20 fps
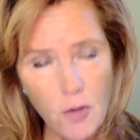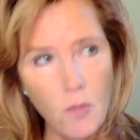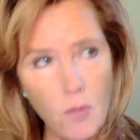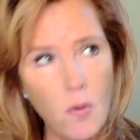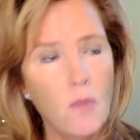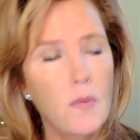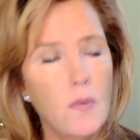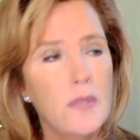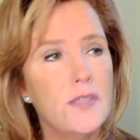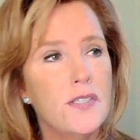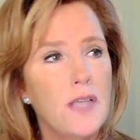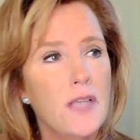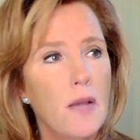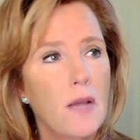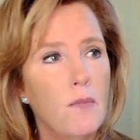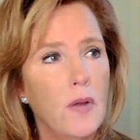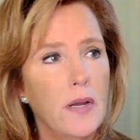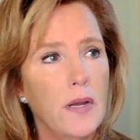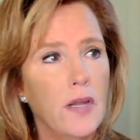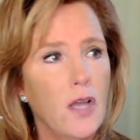or when
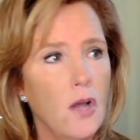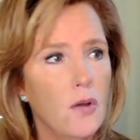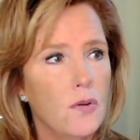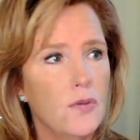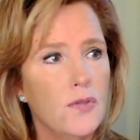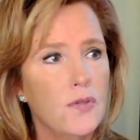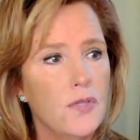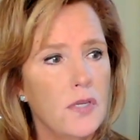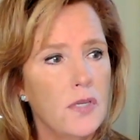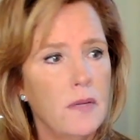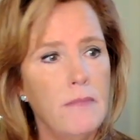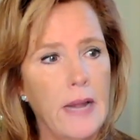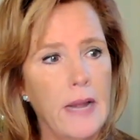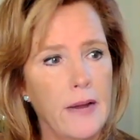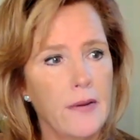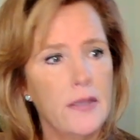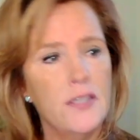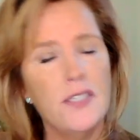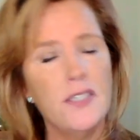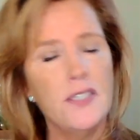someone goes and
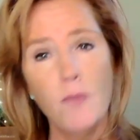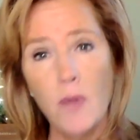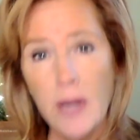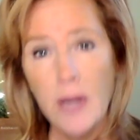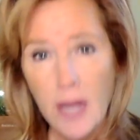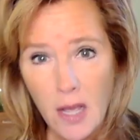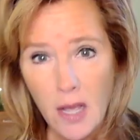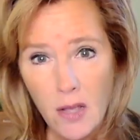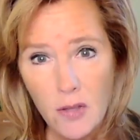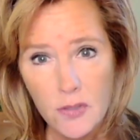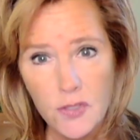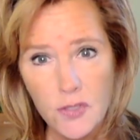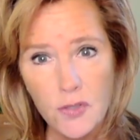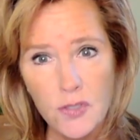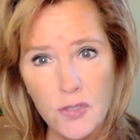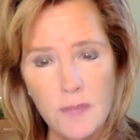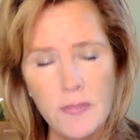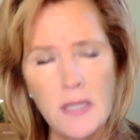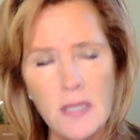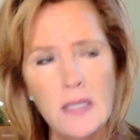marries someone else or
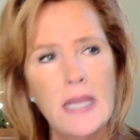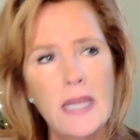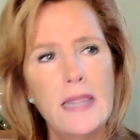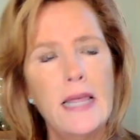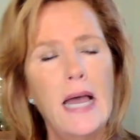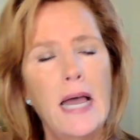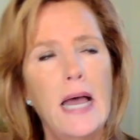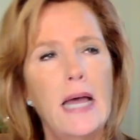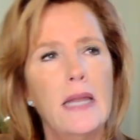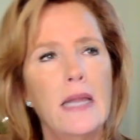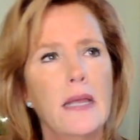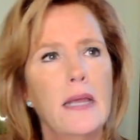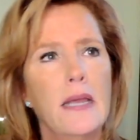something like that.